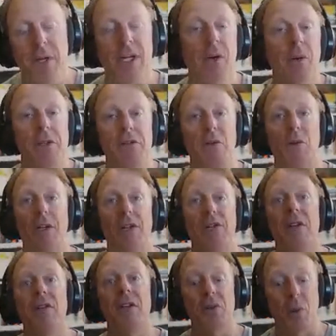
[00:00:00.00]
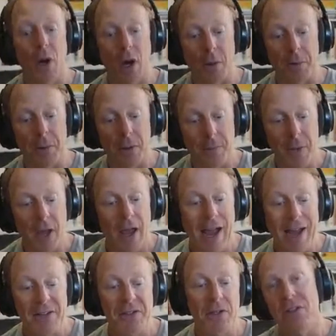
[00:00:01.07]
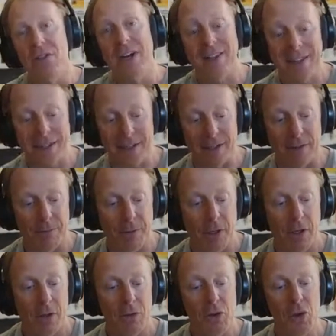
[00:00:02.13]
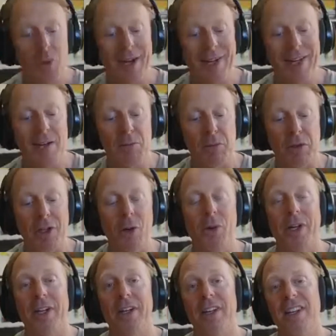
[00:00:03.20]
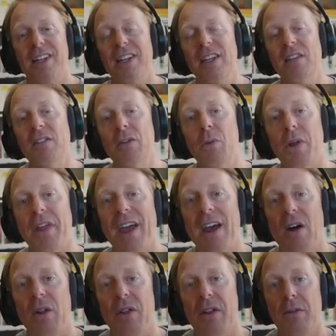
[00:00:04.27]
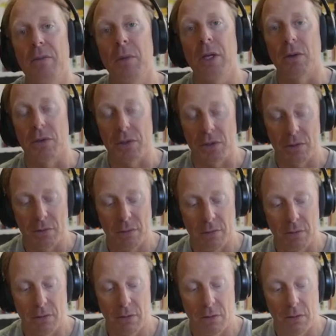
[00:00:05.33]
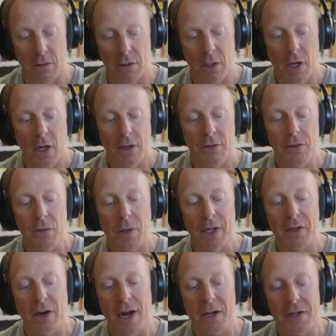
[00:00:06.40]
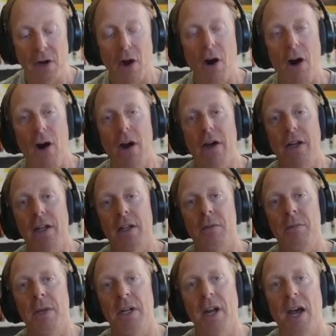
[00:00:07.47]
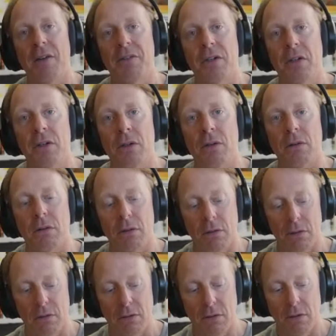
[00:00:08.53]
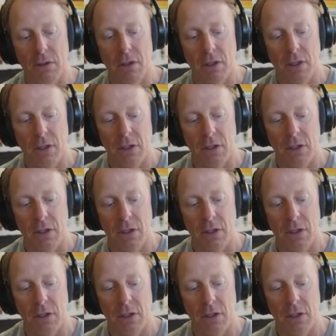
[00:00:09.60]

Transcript: Here's a mini quiz for you to see if this will help. Ask yourself, is your gut leaking? Do I get bloated even with healthy meals? Do I crash hard in the mid afternoon?